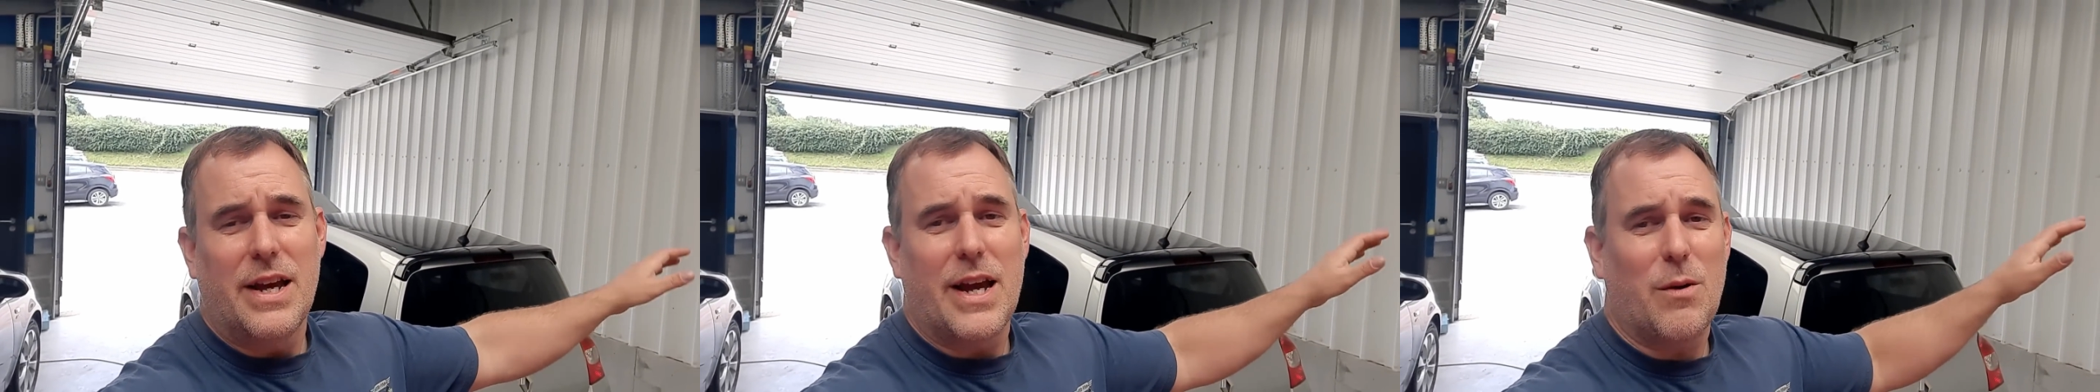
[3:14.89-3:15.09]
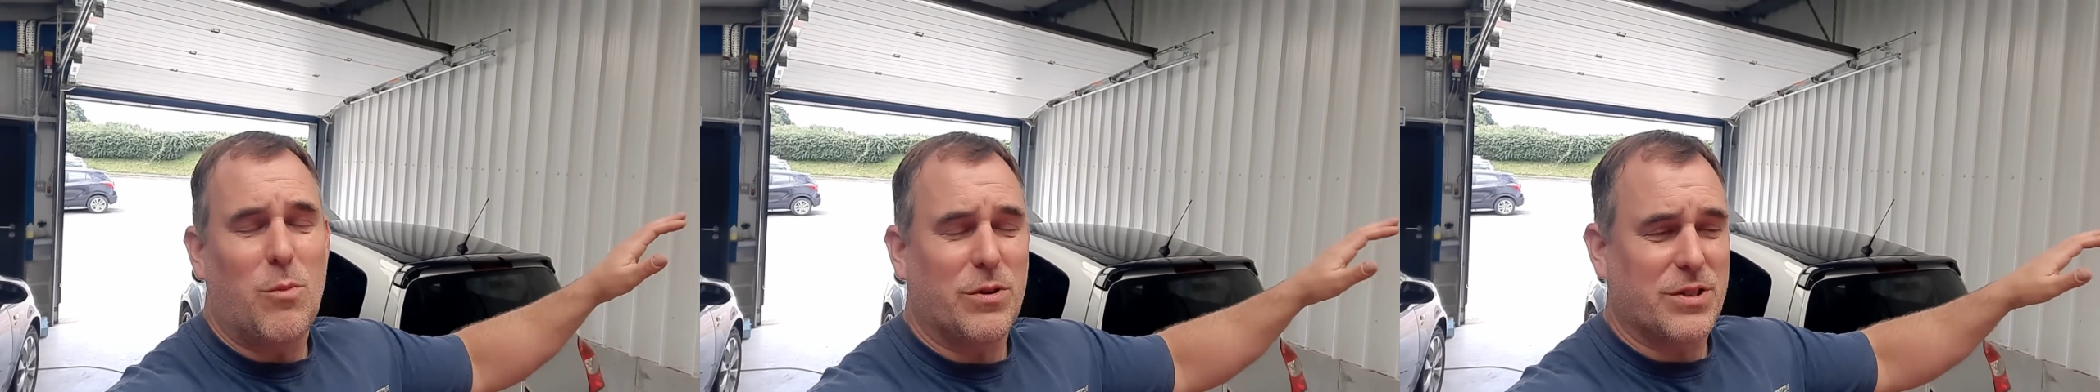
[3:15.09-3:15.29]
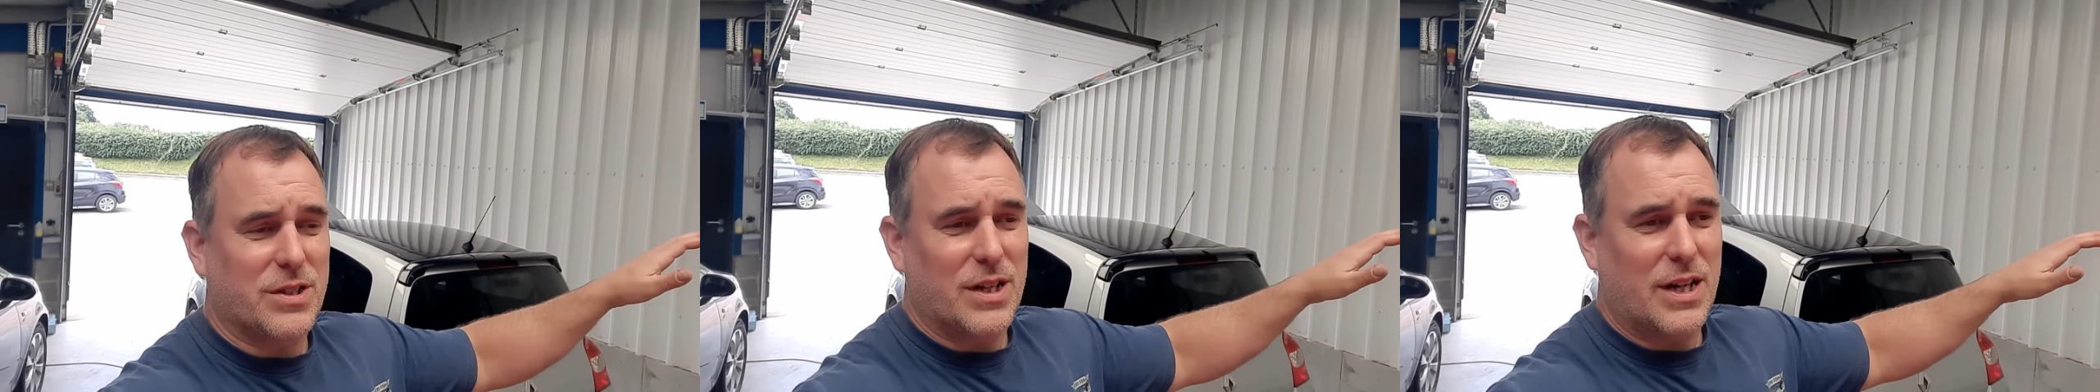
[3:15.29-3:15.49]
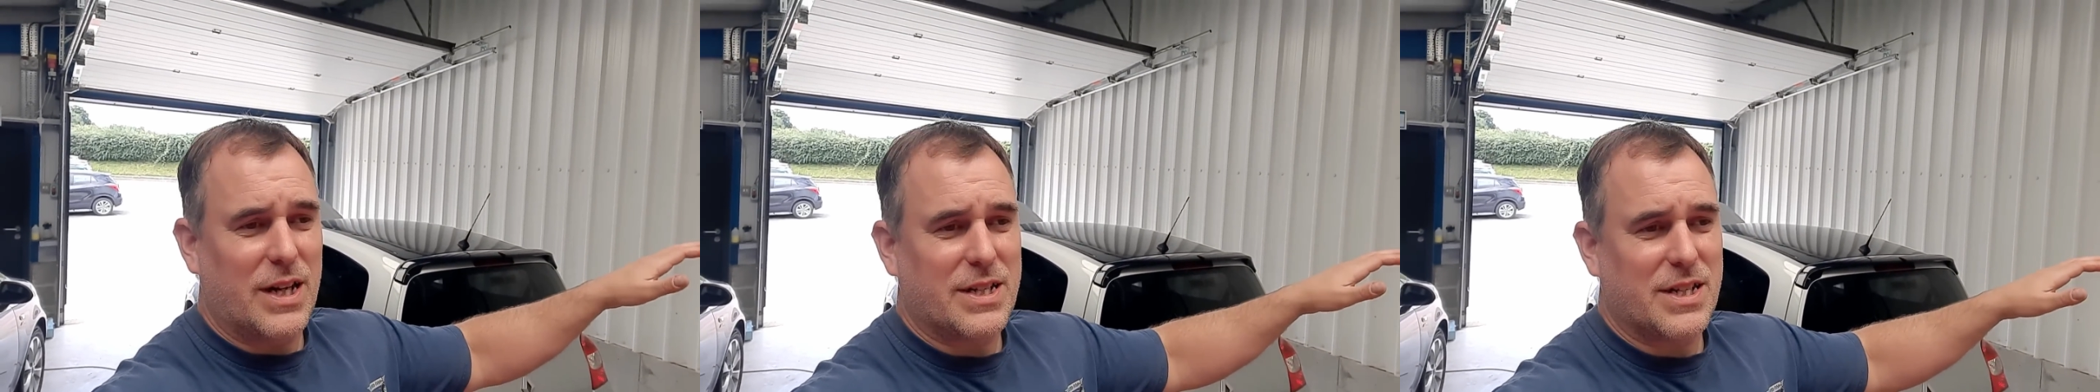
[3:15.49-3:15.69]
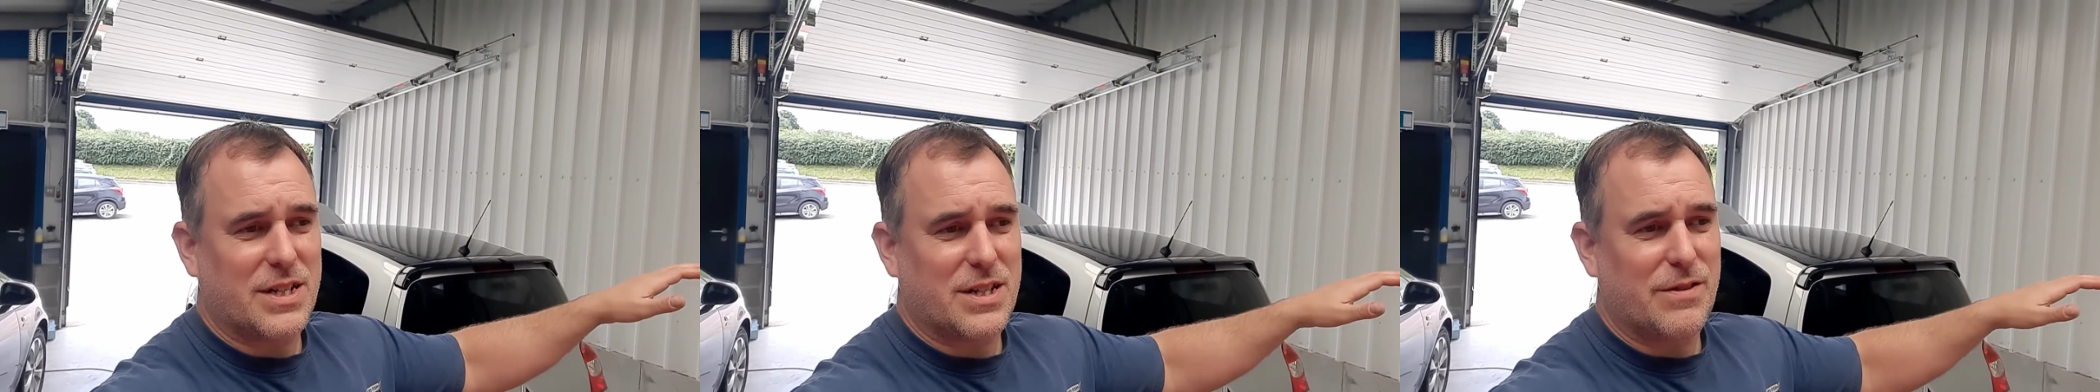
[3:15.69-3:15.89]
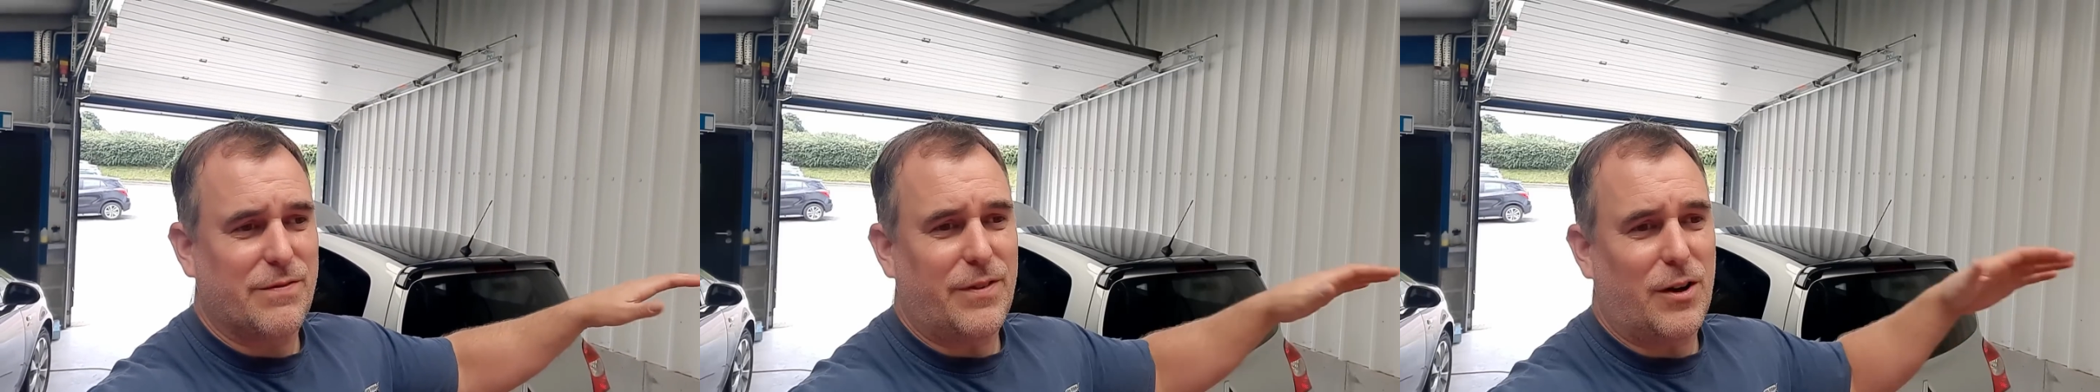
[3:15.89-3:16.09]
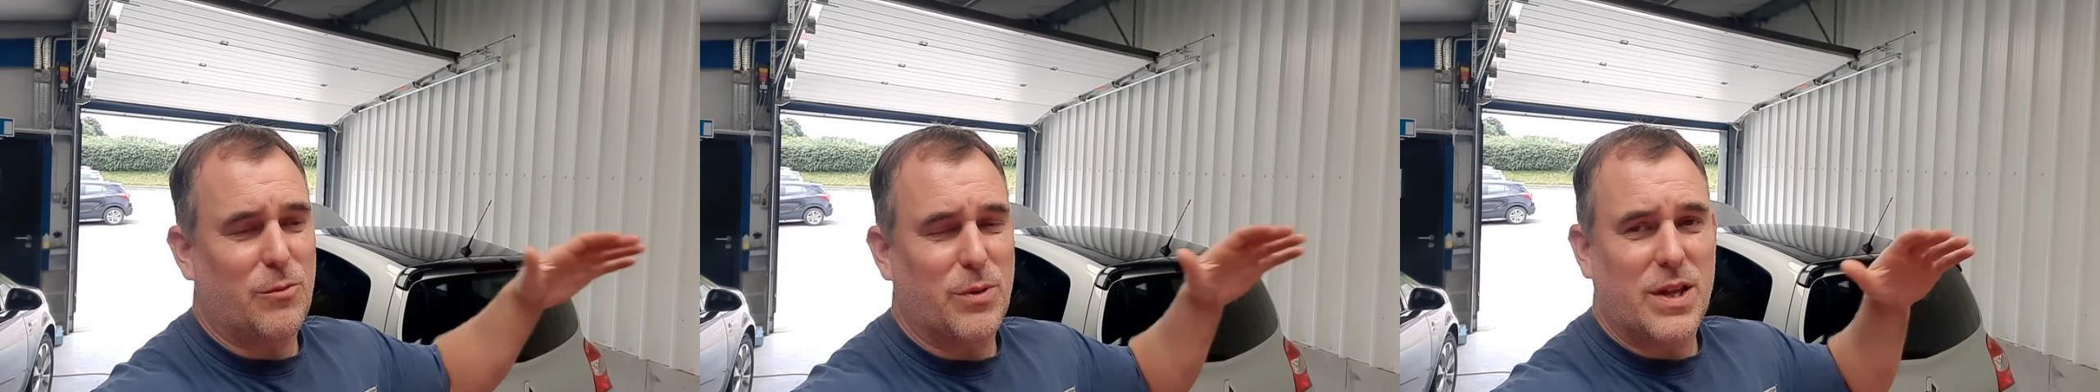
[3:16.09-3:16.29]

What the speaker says: it wasn't an existing fault.